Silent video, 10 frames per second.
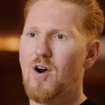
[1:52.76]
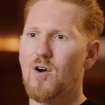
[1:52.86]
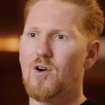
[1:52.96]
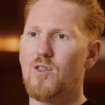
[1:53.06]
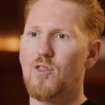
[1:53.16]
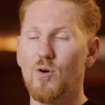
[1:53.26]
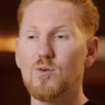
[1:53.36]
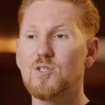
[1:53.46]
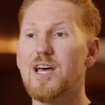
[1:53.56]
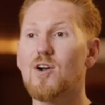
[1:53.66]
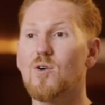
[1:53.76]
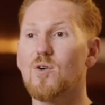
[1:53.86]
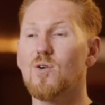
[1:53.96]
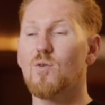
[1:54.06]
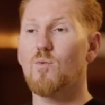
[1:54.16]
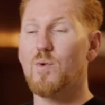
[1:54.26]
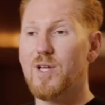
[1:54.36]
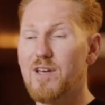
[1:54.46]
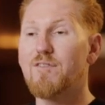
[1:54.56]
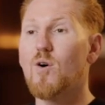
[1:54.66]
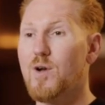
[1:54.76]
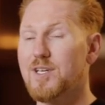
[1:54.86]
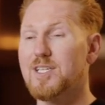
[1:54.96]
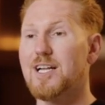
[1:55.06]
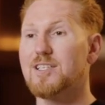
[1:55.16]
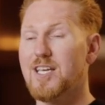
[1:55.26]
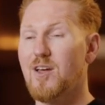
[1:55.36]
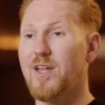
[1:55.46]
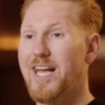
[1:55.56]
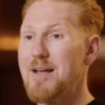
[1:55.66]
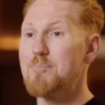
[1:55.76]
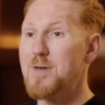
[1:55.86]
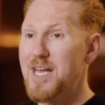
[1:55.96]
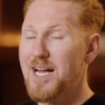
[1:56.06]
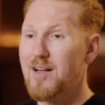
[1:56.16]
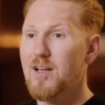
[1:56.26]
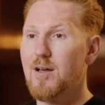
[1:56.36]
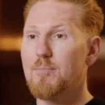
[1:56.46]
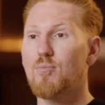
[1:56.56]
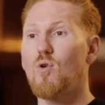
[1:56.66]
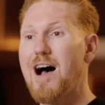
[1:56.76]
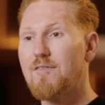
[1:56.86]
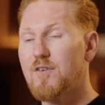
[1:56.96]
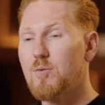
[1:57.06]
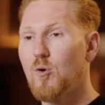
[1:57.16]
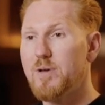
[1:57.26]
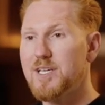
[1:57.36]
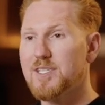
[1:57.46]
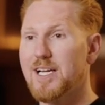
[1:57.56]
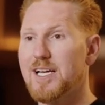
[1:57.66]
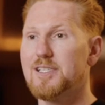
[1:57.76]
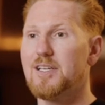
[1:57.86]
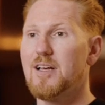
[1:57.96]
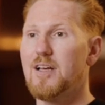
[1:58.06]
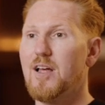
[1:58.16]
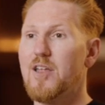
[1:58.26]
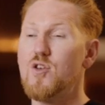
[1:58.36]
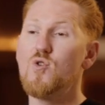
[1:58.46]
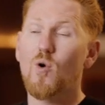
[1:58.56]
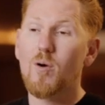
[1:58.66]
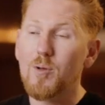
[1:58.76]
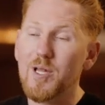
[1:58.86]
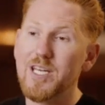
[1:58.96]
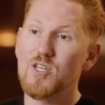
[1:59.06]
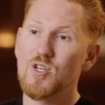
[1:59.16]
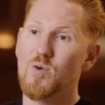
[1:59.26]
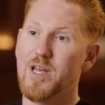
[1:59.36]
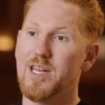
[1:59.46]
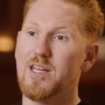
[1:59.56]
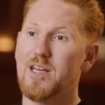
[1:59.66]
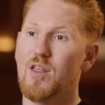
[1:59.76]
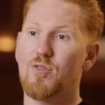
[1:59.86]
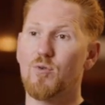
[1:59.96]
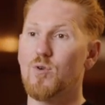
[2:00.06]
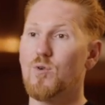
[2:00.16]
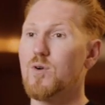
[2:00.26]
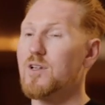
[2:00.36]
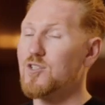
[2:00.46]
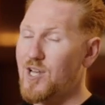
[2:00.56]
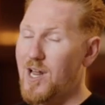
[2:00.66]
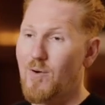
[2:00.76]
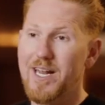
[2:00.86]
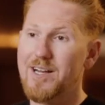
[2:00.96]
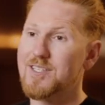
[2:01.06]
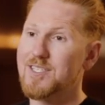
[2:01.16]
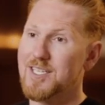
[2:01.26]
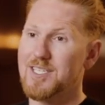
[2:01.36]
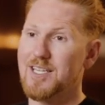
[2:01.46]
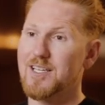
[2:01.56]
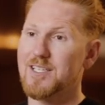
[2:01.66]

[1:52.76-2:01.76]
are those that are really focused on scaling a big, profitable business normally do it through generating consistent